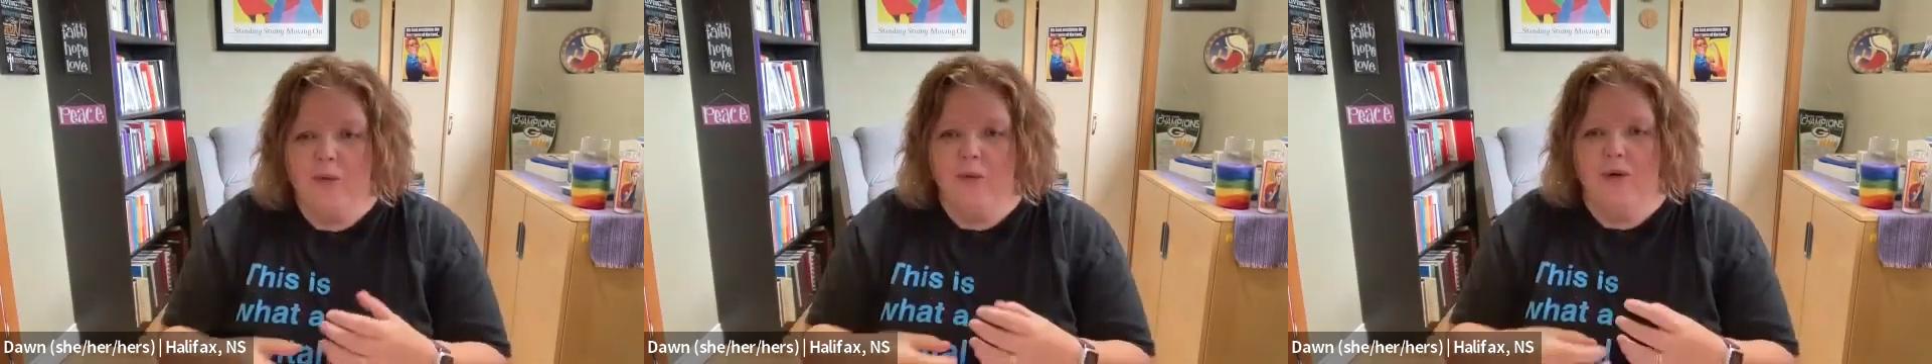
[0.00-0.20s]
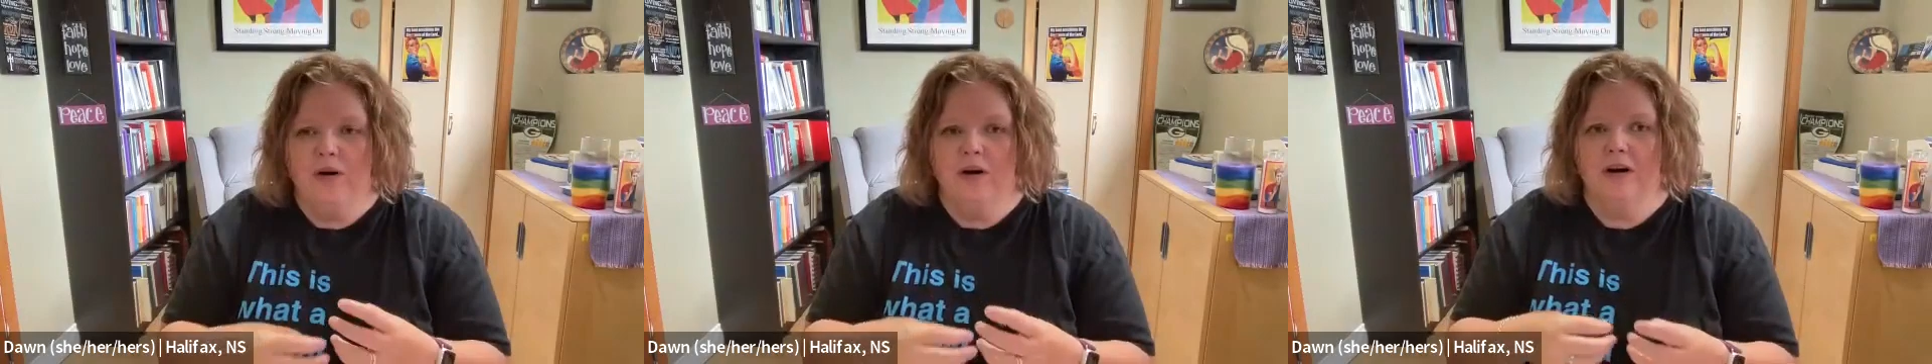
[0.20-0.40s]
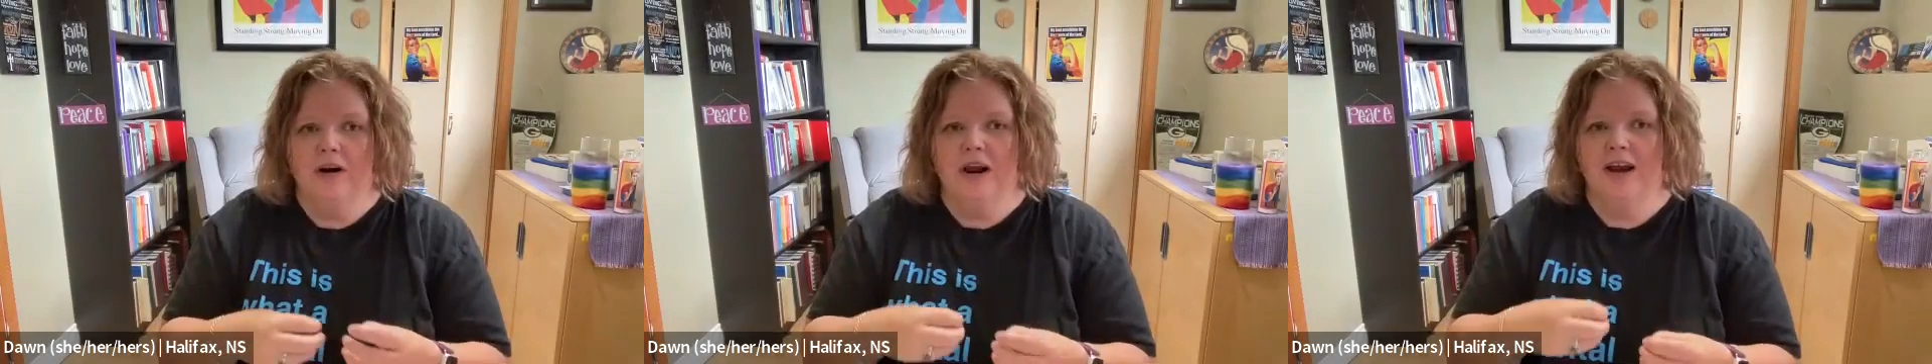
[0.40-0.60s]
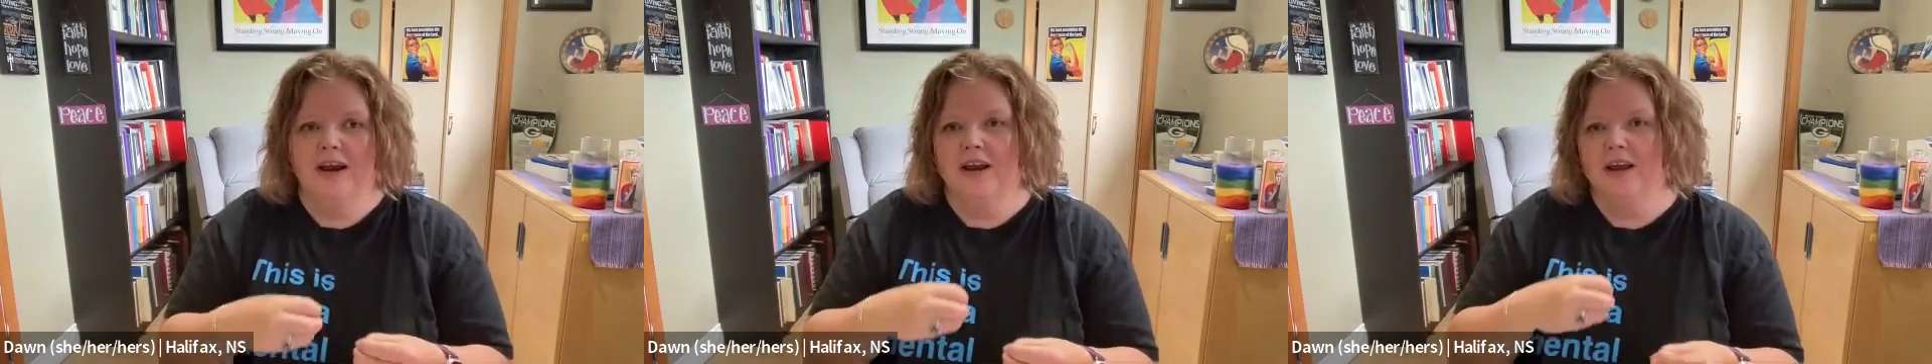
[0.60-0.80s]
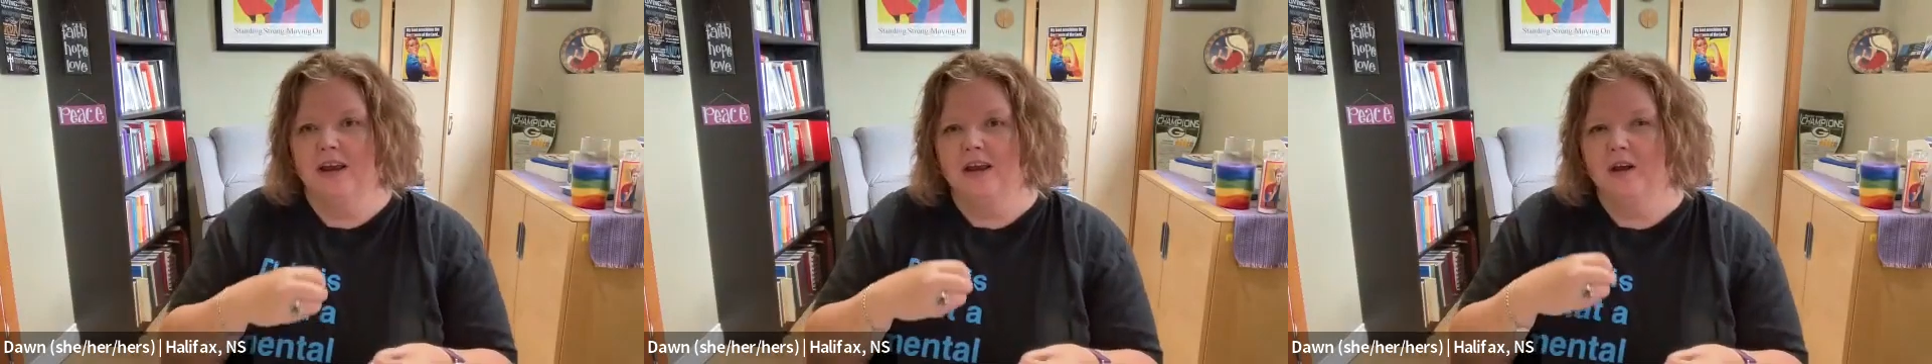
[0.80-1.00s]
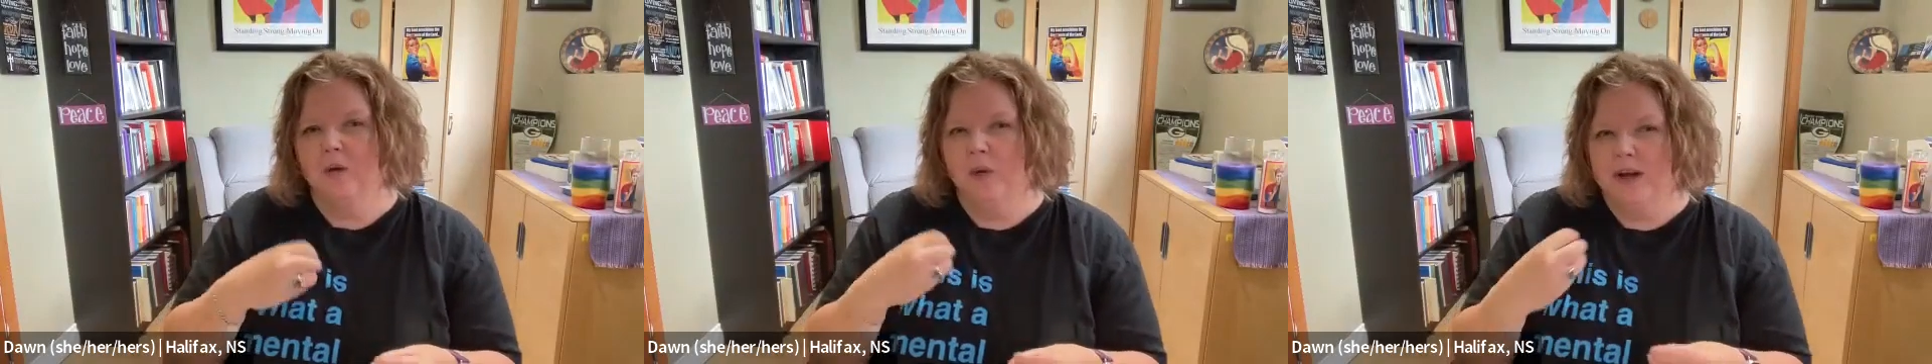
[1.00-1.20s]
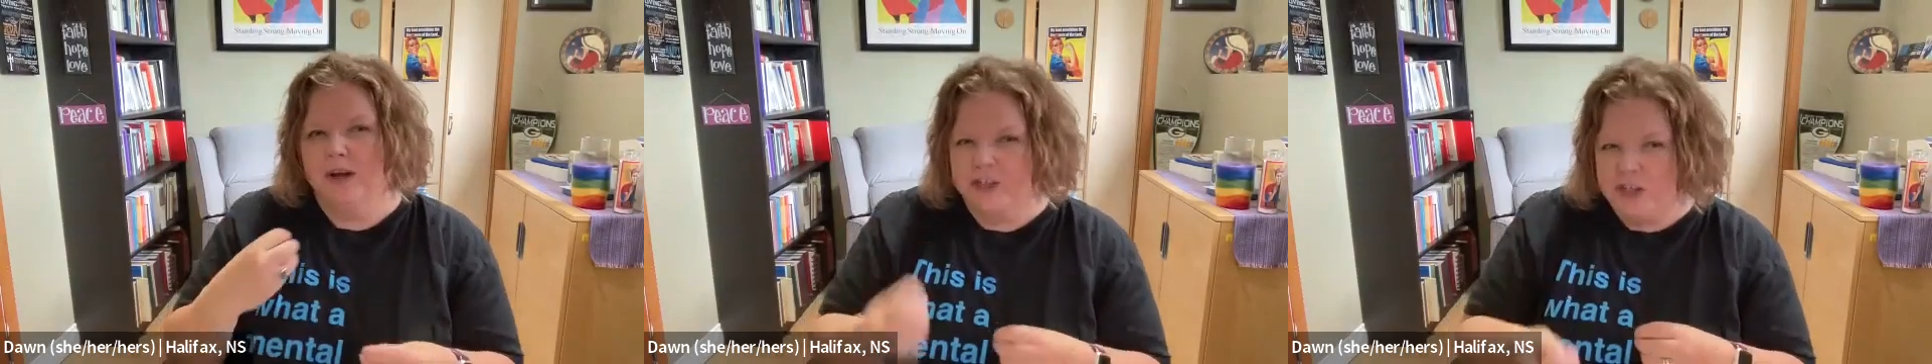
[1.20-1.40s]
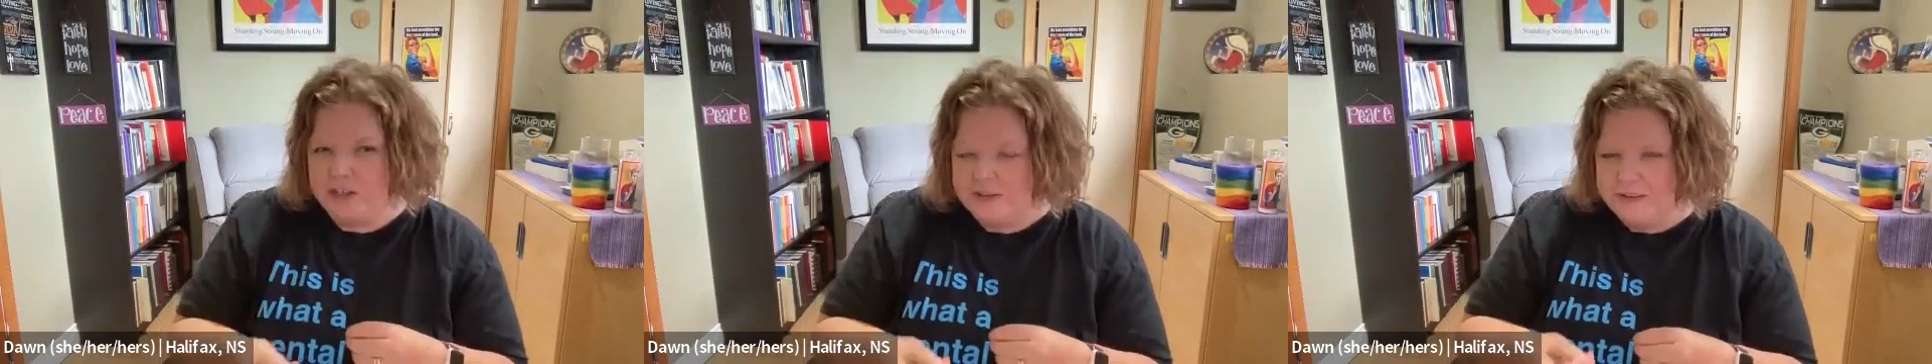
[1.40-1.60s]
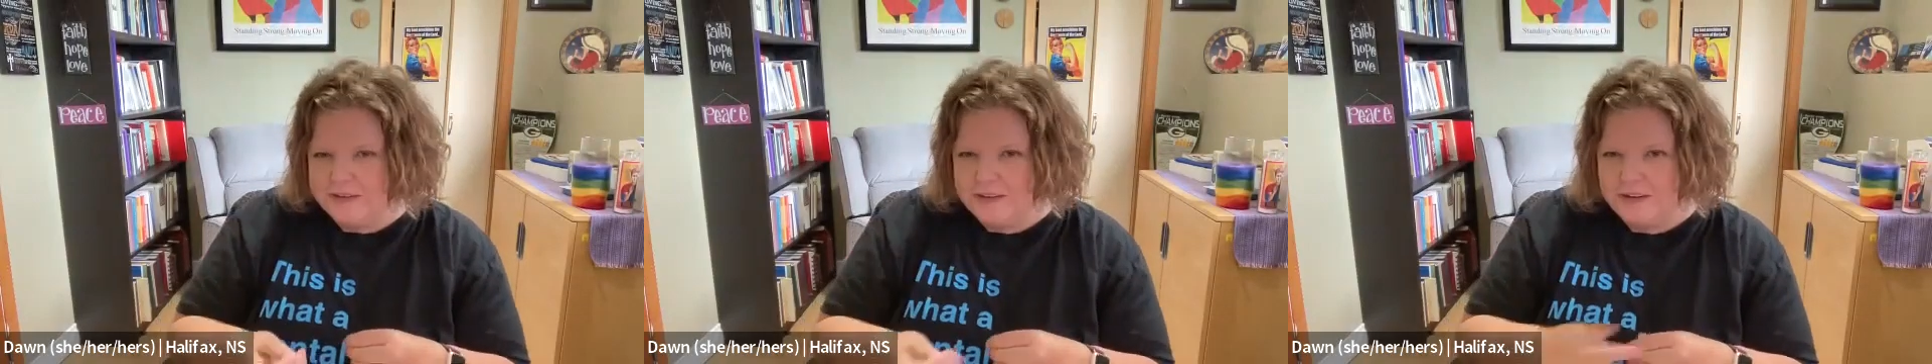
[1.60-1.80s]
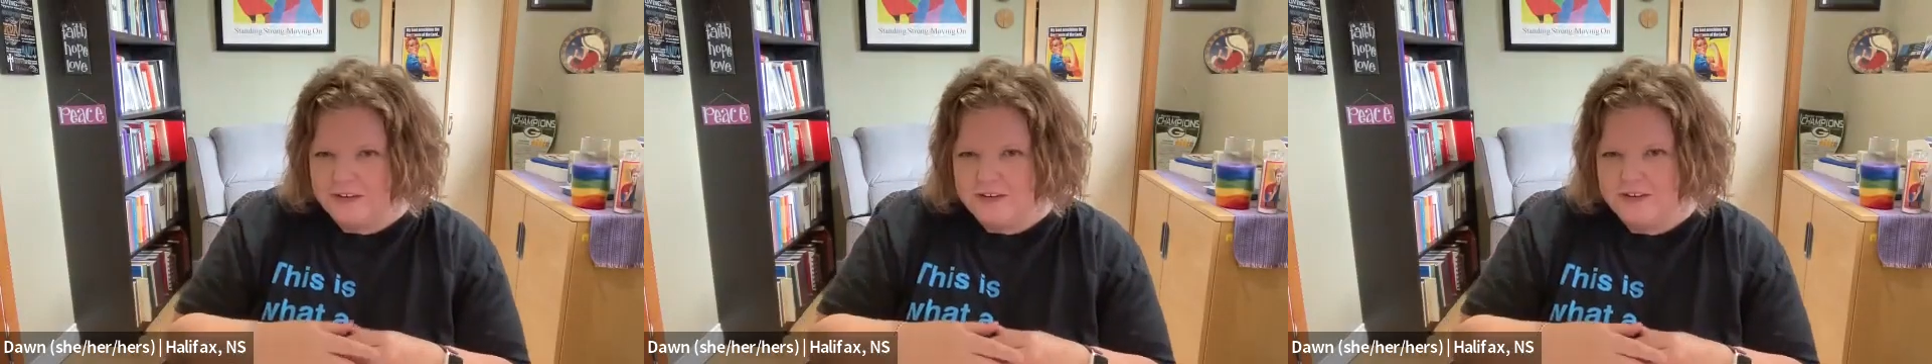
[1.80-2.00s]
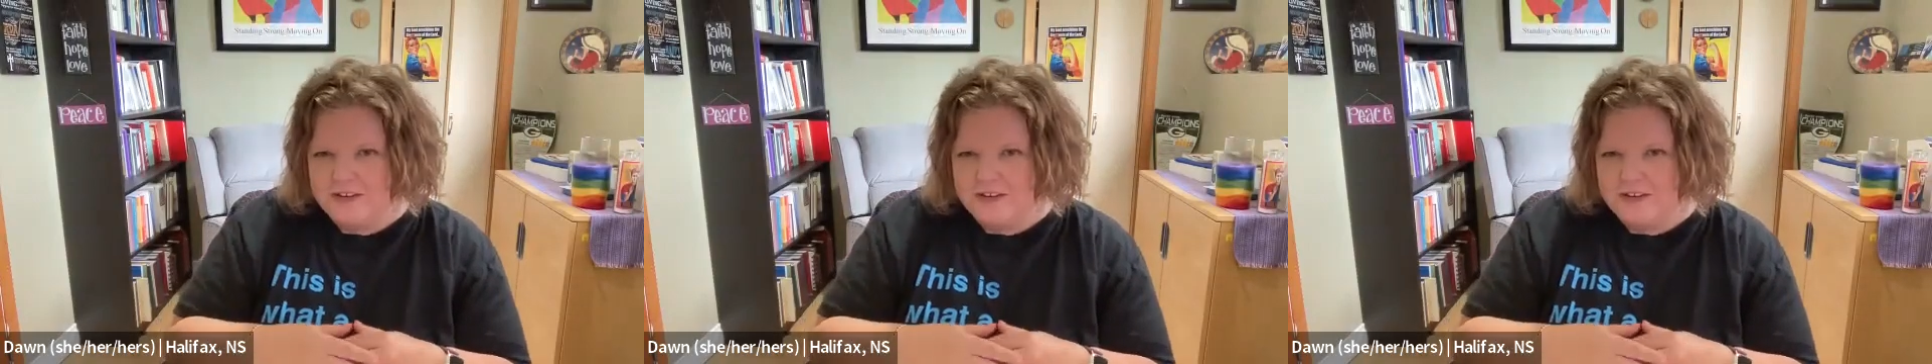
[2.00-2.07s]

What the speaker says: or any questions that are